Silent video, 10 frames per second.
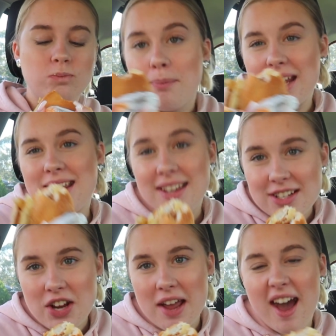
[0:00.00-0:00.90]
Me
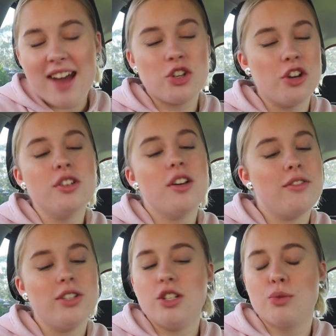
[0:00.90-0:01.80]
and AJ, I don't know
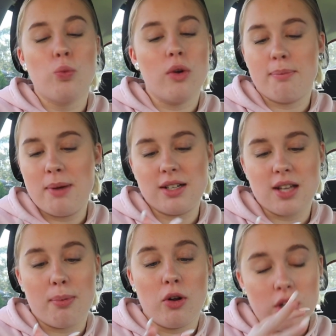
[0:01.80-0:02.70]
if you would have
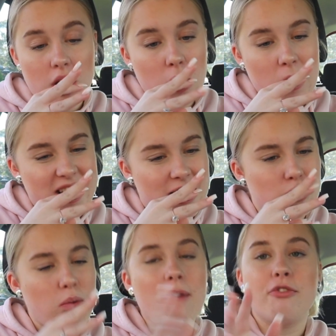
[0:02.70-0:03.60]
picked up on it or
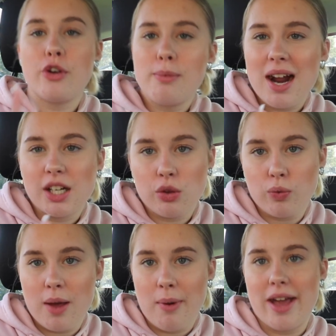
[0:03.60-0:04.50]
not, but for about
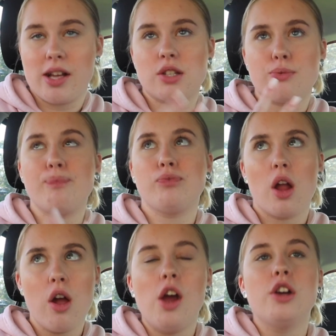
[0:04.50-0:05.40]
3 weeks
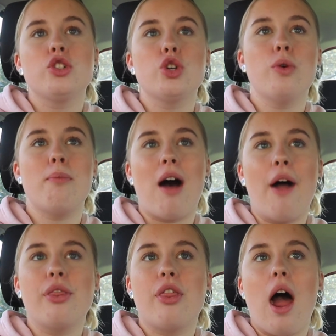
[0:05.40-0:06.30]
to a
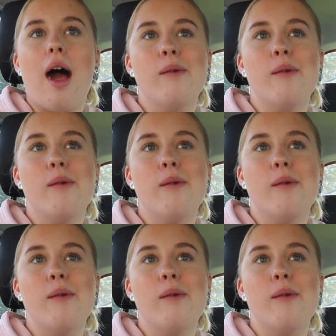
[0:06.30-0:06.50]
month,